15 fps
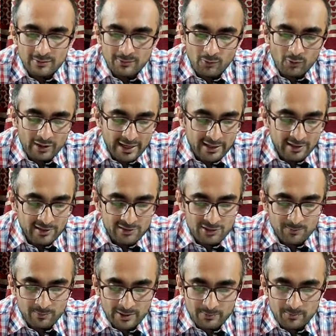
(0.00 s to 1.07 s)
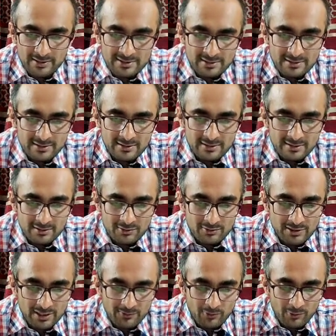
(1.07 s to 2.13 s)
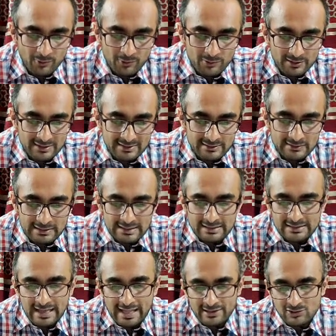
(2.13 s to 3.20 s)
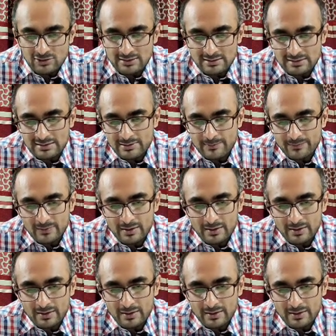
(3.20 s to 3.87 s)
for energy purpose. So they follow these three reactions